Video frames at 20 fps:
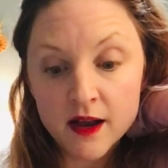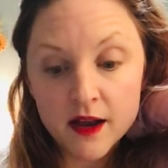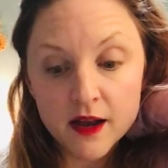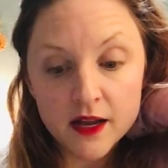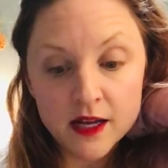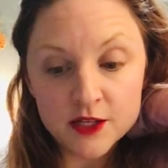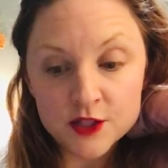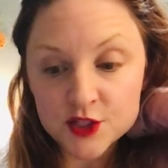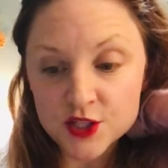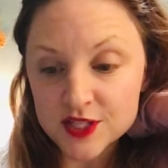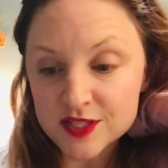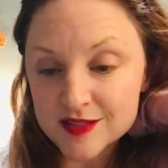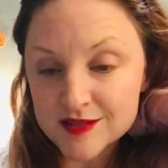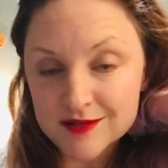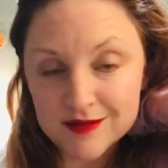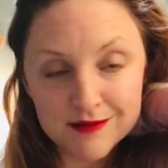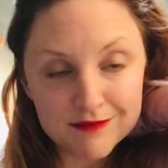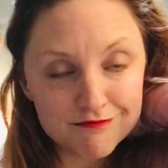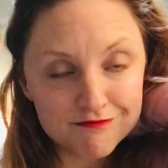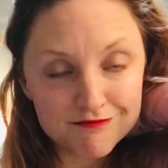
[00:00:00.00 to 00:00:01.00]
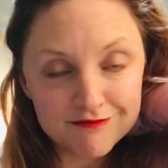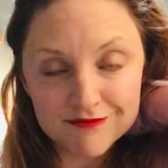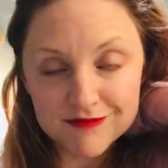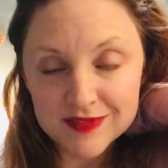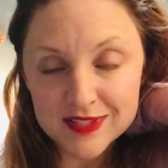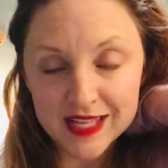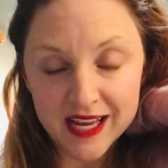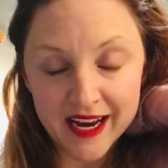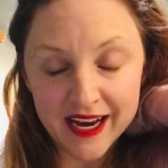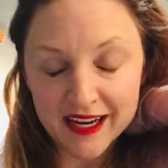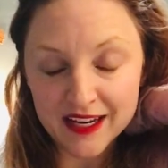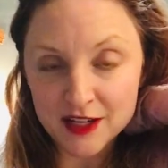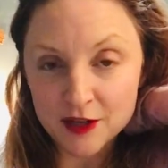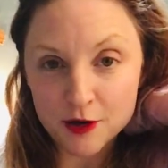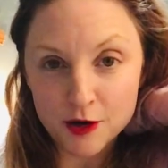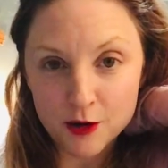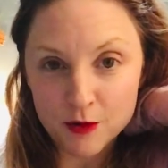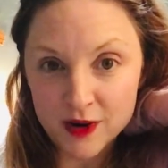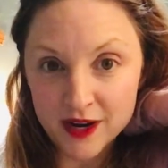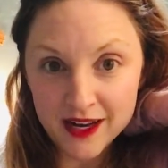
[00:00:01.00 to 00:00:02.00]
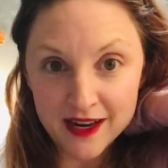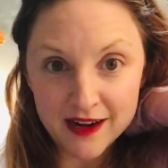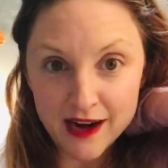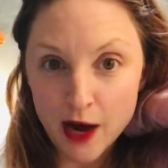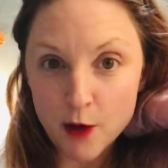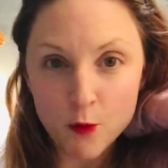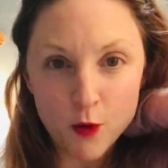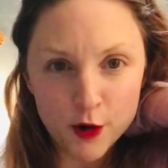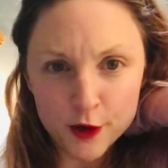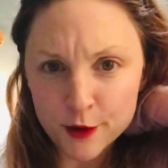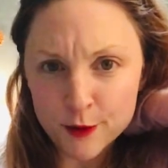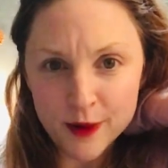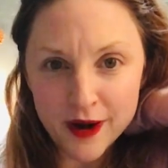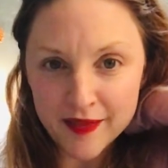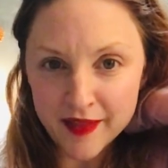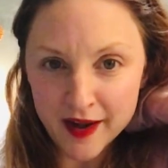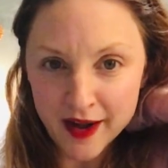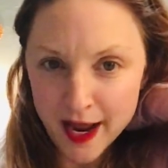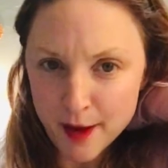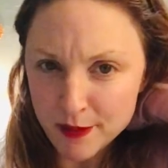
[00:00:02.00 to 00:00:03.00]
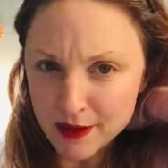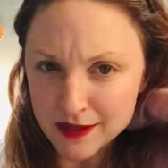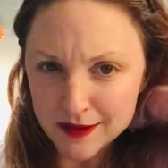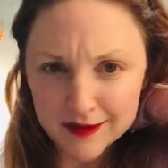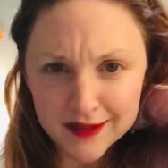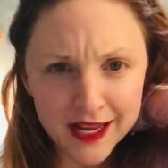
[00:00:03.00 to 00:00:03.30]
And just saying, you know what, I wonder why that happened.